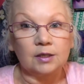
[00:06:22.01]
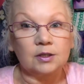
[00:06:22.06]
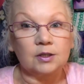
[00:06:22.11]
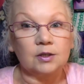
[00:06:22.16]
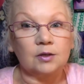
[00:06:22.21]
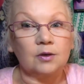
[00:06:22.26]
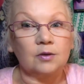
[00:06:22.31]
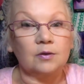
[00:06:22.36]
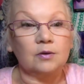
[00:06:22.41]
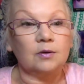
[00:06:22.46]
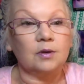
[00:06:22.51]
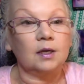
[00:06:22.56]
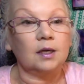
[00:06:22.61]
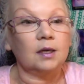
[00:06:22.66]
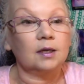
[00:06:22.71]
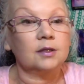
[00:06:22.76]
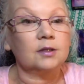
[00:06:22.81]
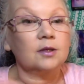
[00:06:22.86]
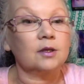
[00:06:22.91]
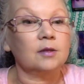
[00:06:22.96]
So
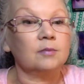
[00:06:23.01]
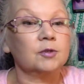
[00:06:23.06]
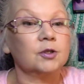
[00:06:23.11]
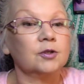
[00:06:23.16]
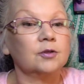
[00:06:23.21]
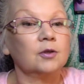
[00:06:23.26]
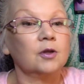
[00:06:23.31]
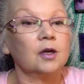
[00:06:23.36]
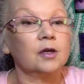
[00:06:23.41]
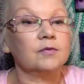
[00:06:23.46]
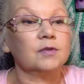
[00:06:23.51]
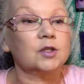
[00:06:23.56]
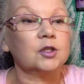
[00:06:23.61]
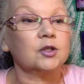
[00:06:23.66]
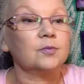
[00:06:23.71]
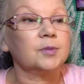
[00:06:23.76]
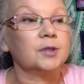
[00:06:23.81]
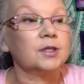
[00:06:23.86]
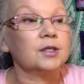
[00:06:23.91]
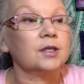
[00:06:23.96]
I saw them do a lot of
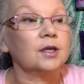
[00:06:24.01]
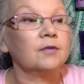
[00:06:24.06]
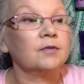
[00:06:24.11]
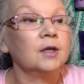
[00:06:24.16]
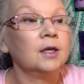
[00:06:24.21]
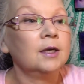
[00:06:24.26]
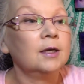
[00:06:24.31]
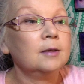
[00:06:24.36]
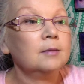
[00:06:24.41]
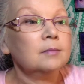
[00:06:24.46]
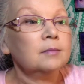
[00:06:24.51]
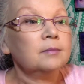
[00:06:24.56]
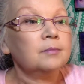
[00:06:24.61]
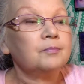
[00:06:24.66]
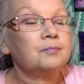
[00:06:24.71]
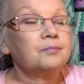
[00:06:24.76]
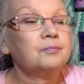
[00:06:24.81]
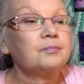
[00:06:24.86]
stupid stuff,